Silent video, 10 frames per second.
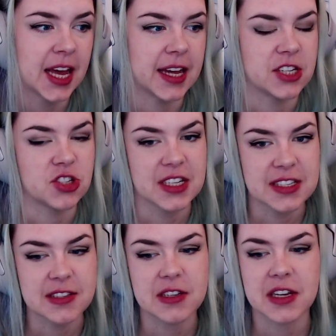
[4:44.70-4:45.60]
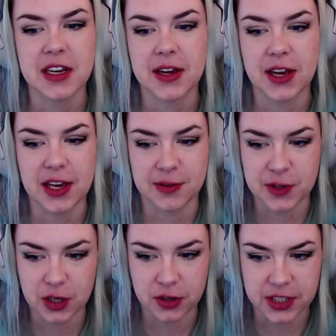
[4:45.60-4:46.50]
Just, if
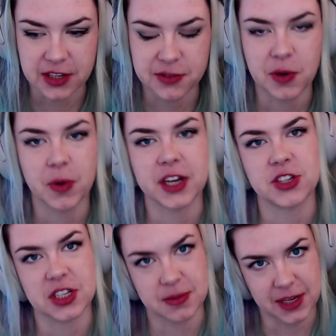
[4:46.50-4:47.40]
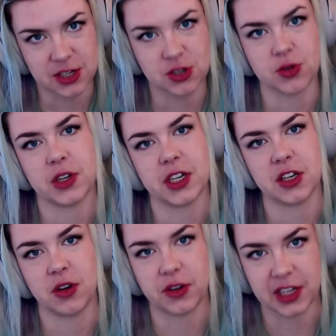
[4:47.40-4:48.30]
you're looking for one, just make sure
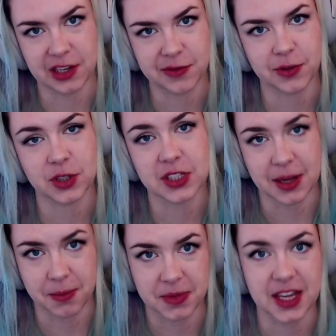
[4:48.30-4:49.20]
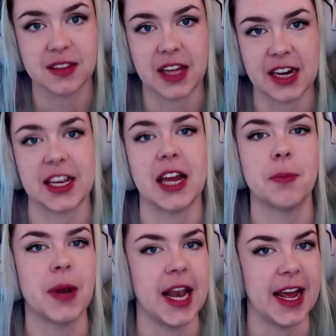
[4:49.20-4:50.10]
you're looking for something that can
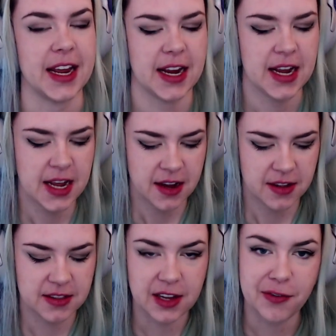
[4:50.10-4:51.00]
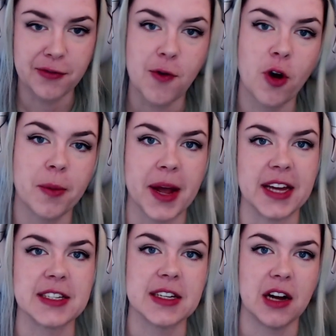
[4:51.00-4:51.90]
play the
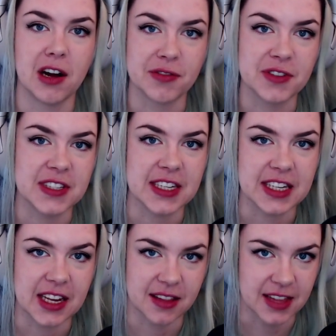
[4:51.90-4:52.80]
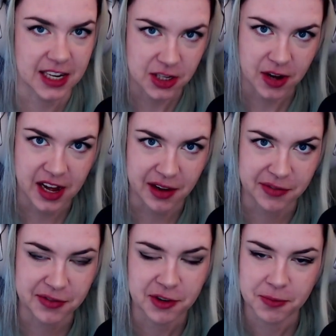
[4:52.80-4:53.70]
format of CD that you
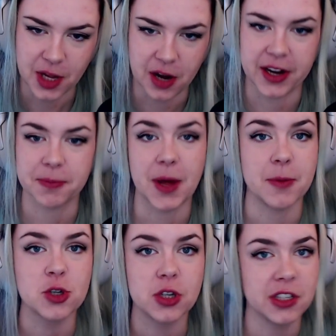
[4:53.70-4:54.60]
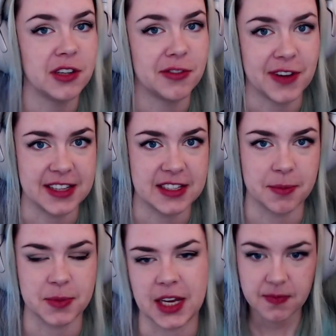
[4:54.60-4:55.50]
have. Alright, I'm sure you'll find
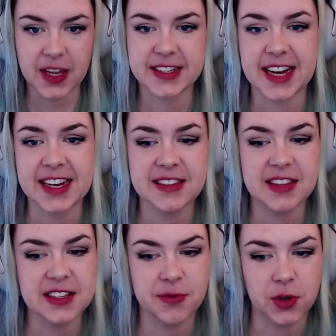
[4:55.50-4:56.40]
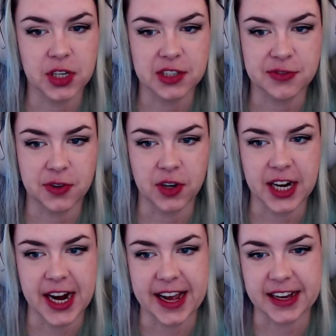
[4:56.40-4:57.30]
something. Does this work
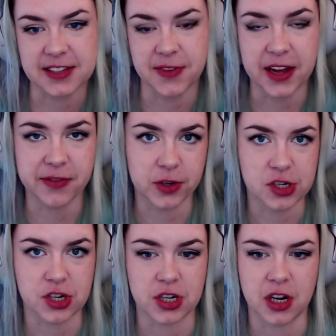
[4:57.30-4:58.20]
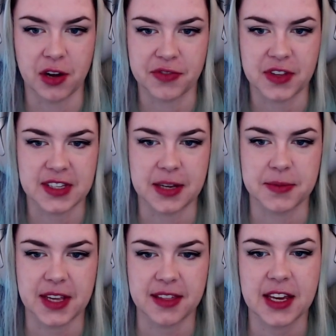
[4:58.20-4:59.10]
for XY version of The
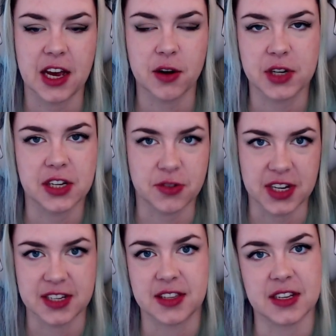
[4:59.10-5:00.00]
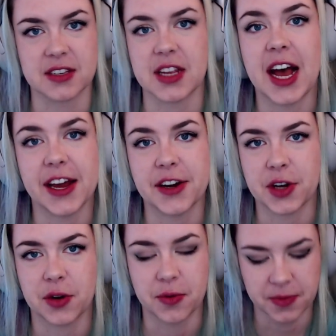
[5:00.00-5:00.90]
Sims? I think I already addressed this. I don't
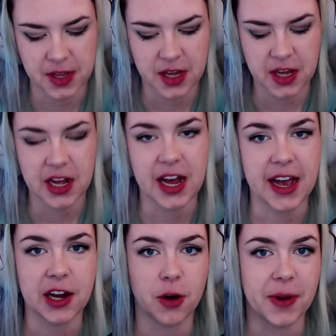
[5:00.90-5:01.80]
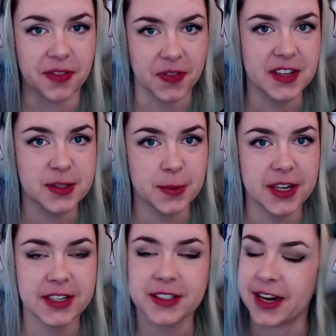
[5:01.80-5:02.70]
know. I know about this
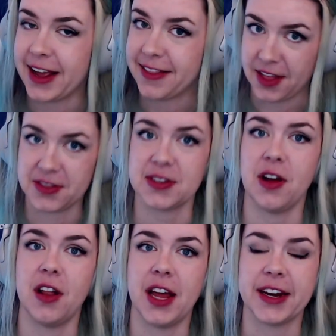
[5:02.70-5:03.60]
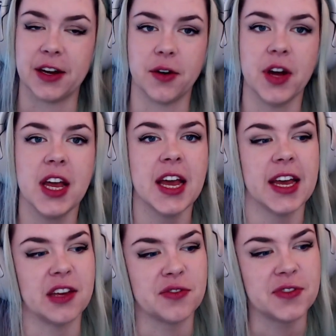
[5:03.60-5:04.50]
one, and that's all I know.
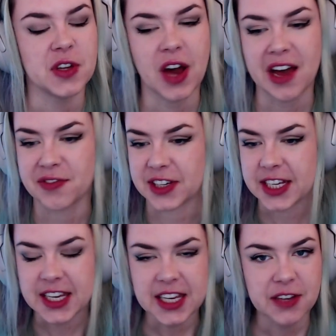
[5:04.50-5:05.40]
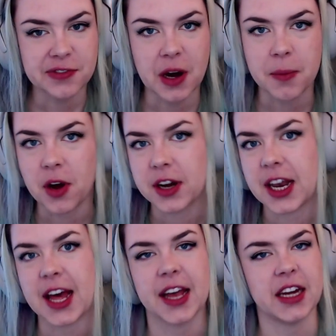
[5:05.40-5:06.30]
If you have a key from
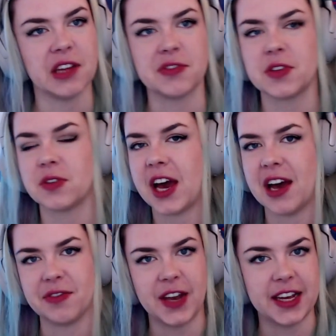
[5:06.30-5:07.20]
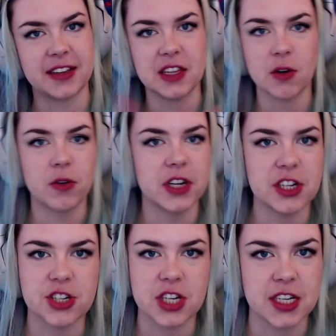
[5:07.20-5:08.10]
online, if you have like the
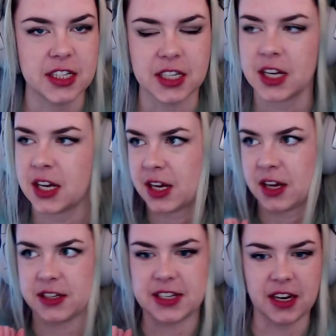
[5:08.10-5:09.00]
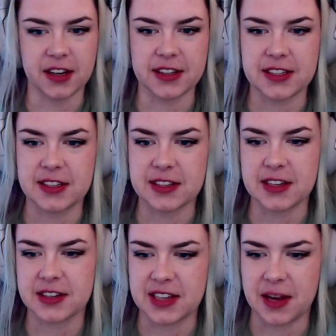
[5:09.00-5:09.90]
Origin Deluxe
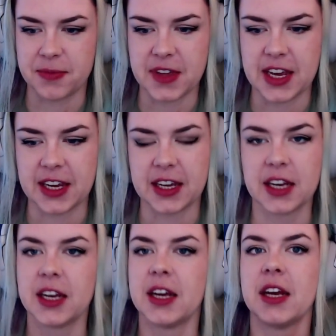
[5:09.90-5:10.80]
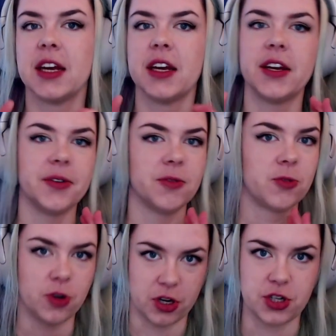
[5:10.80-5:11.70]
something,
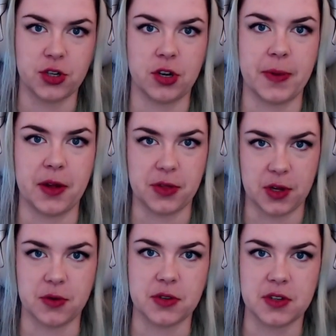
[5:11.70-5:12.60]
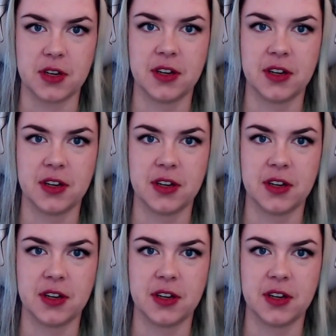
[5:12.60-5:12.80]
I'm not sure about those.